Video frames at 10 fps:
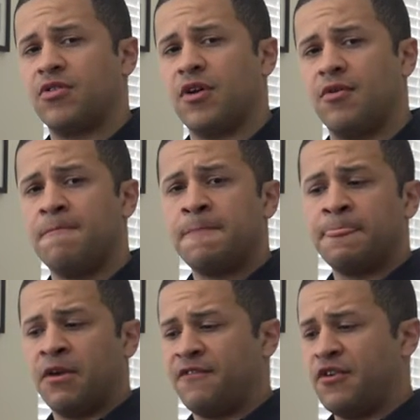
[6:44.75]
So
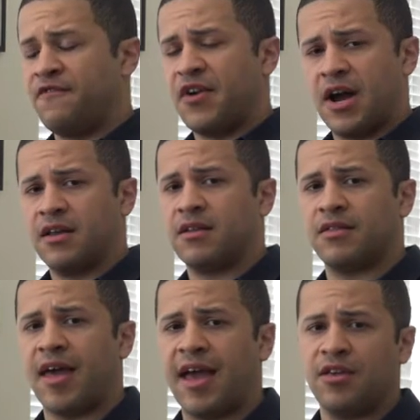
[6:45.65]
if you find
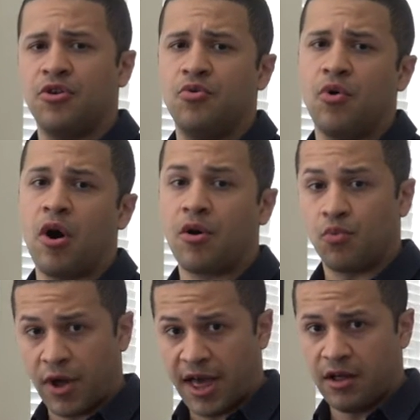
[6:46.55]
that you
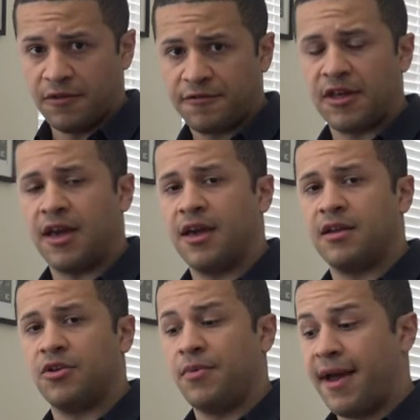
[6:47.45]
are elves
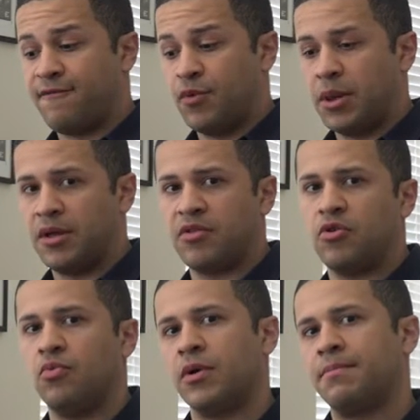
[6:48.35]
and you have
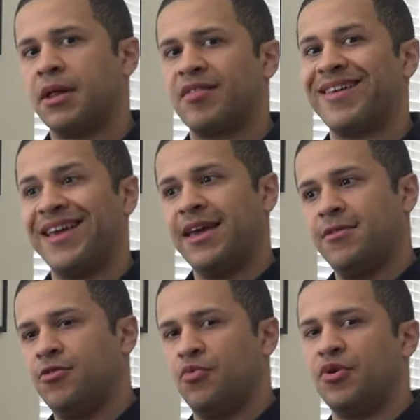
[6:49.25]
woodlands, you want to place it
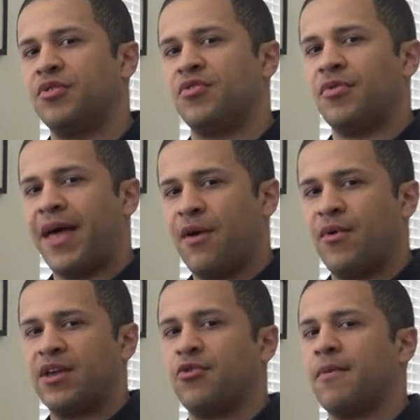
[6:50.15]
in the woods so that
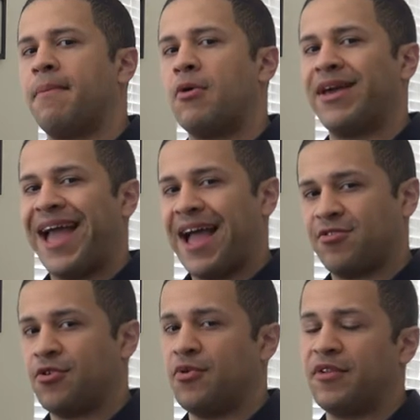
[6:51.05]
way your opponent
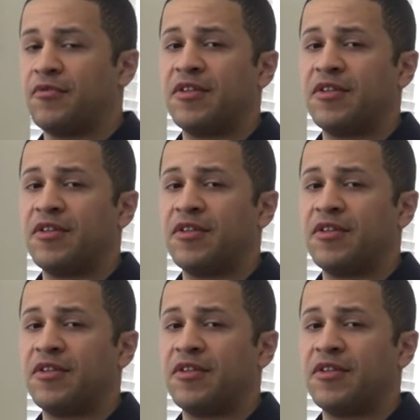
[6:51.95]
has to go in there.